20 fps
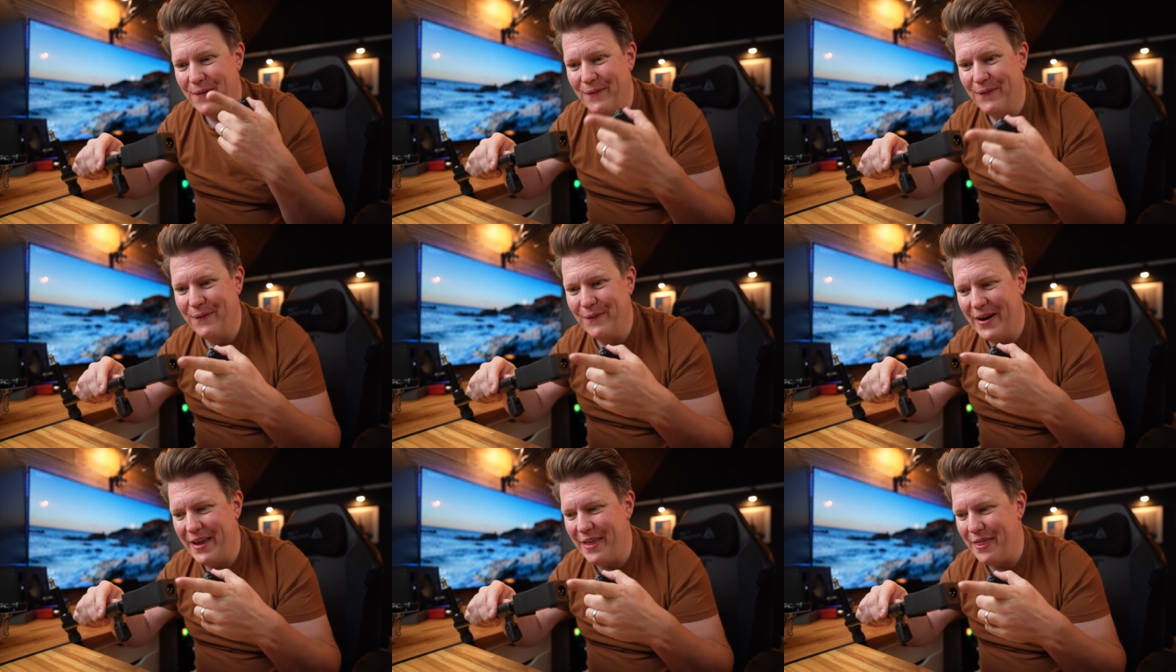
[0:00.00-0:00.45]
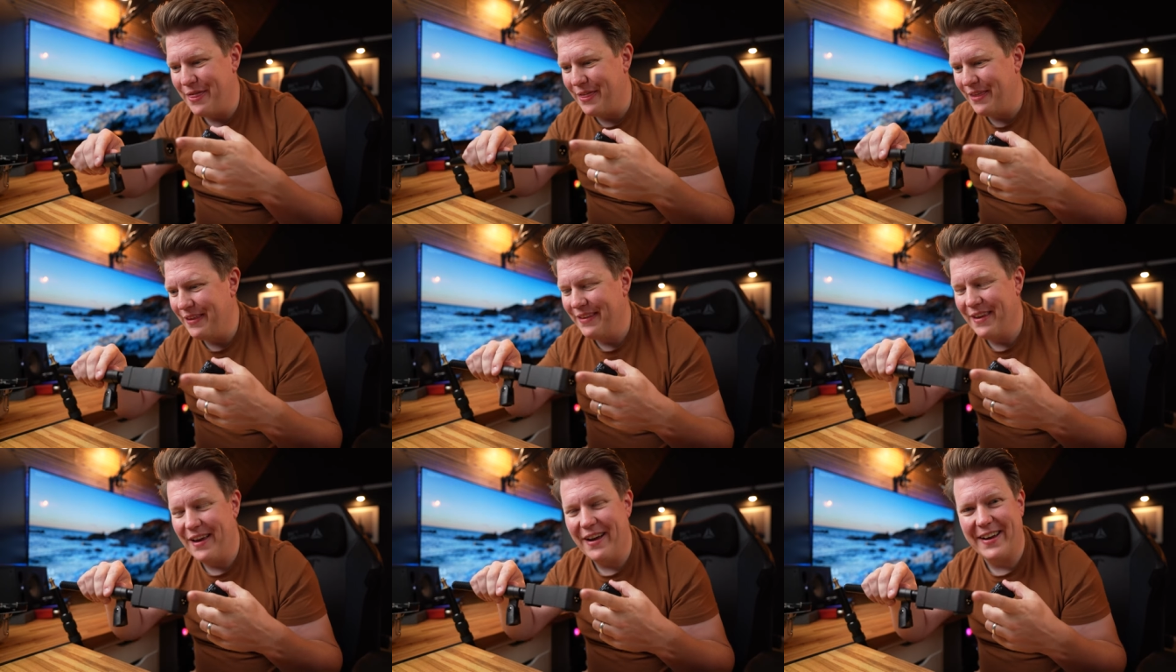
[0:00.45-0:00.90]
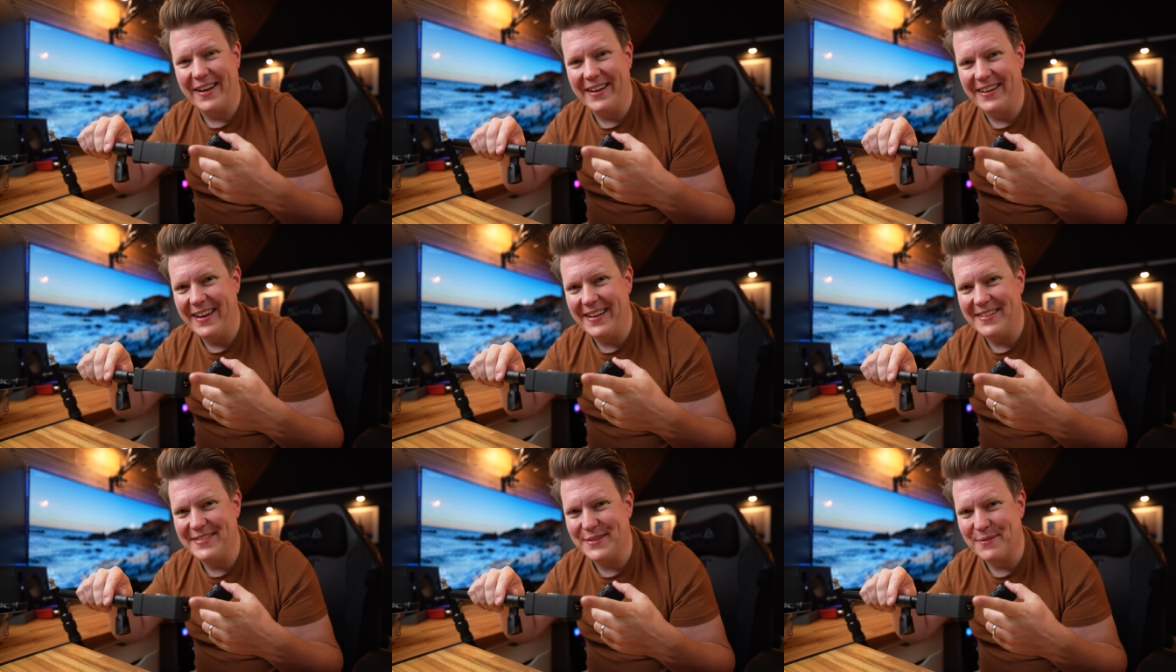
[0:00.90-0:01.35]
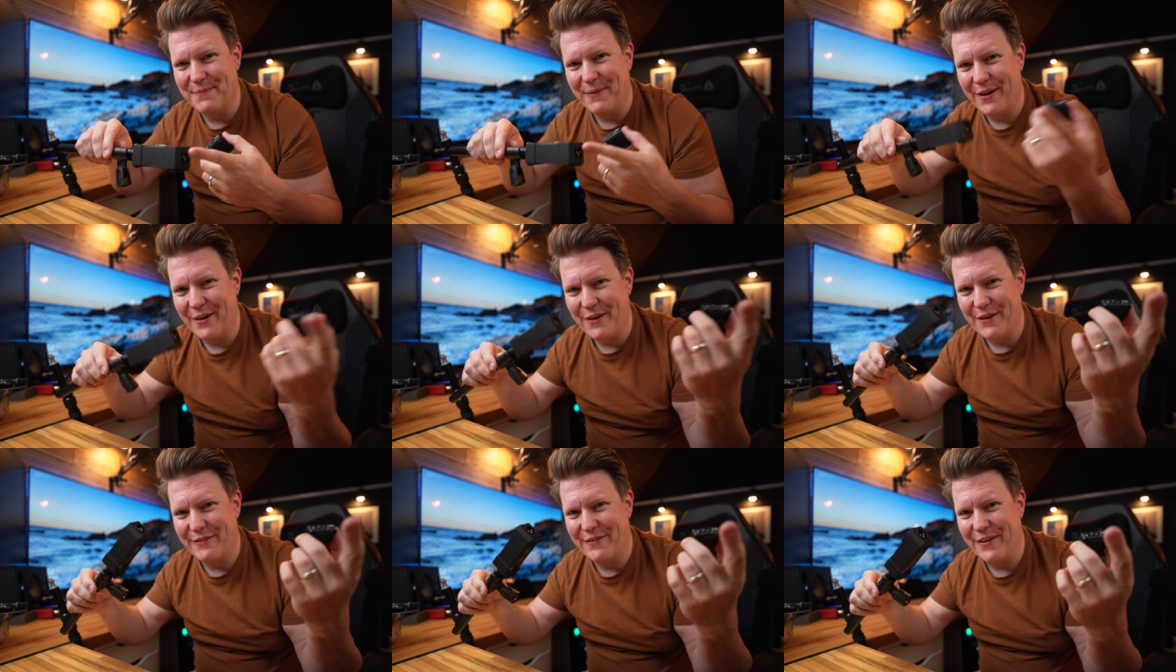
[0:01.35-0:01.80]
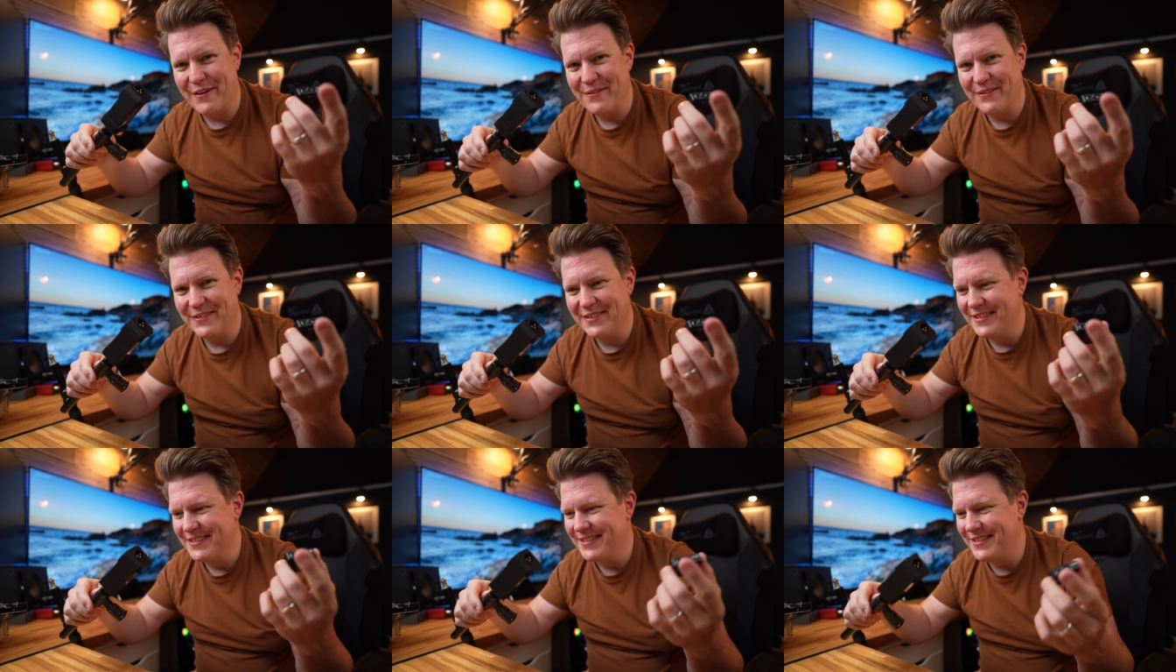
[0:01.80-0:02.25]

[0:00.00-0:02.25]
with a condenser microphone.